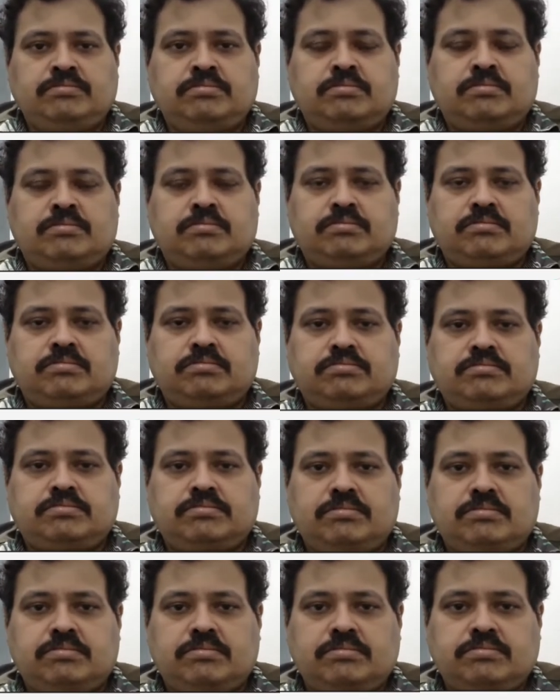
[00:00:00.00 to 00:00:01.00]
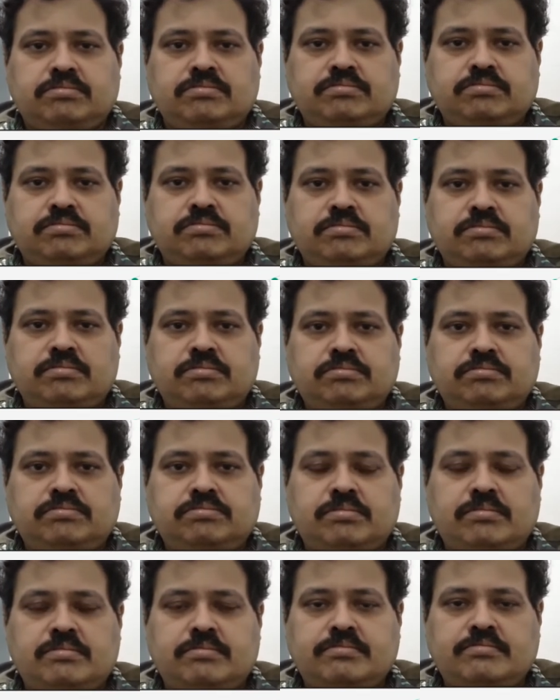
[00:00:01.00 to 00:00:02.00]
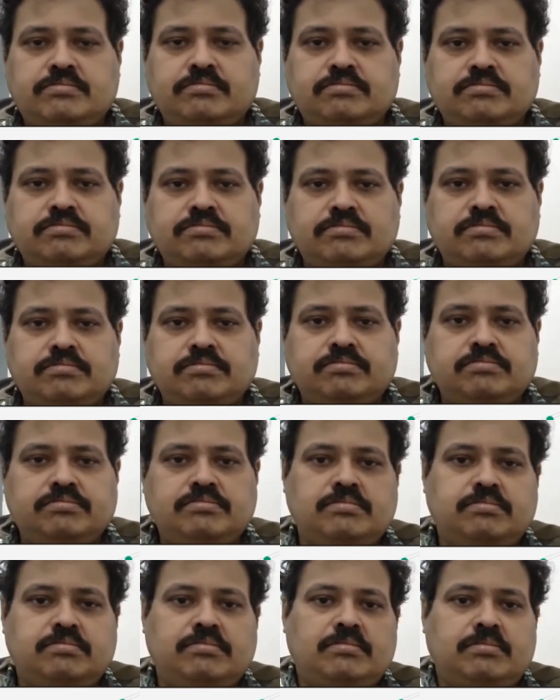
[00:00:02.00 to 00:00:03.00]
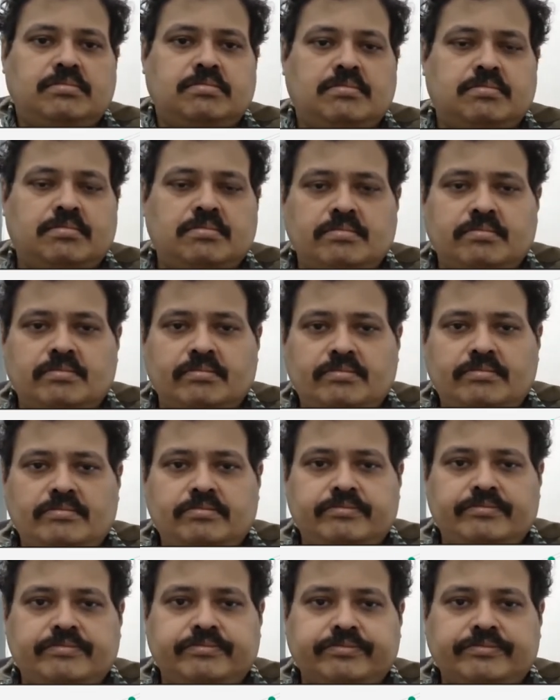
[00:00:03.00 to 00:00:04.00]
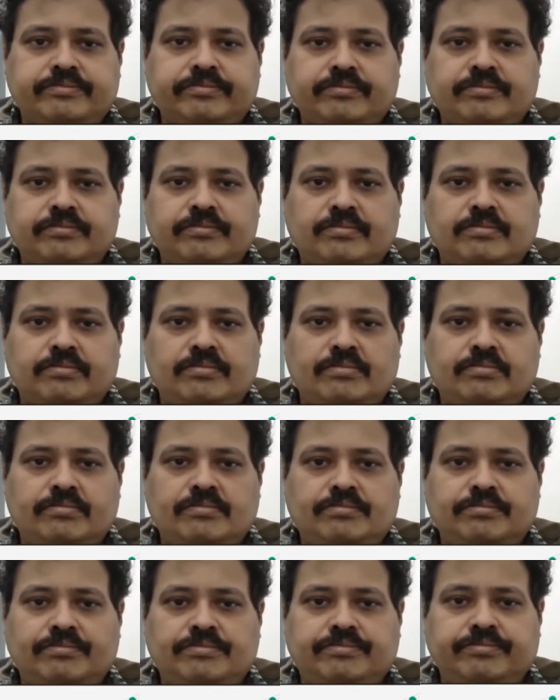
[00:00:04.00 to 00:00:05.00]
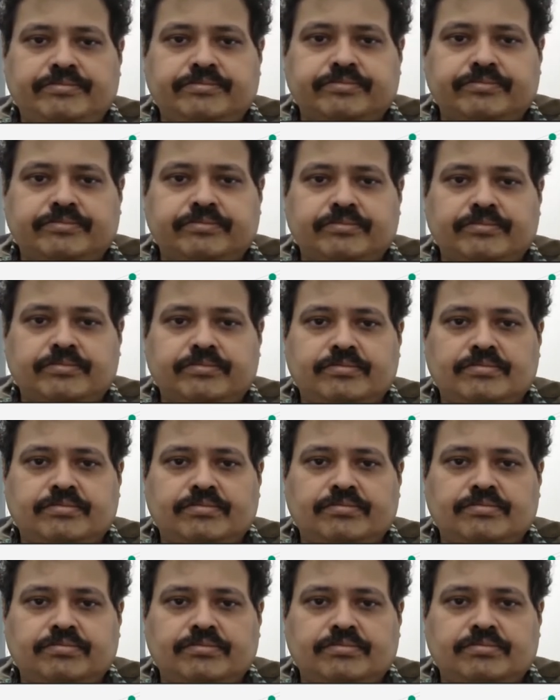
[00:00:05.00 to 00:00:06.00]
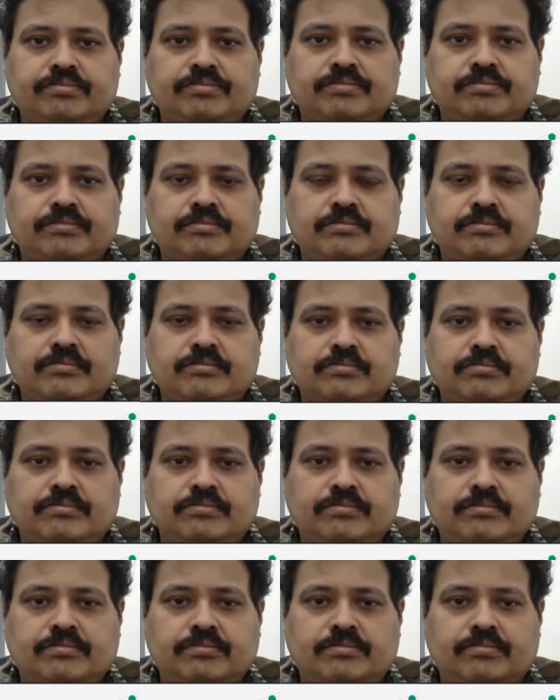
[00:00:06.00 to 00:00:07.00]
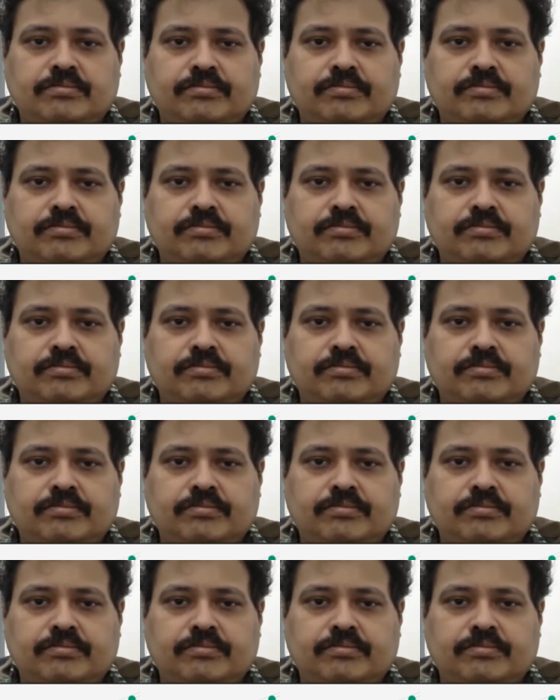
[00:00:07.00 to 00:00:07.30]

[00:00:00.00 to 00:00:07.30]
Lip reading: (not speaking)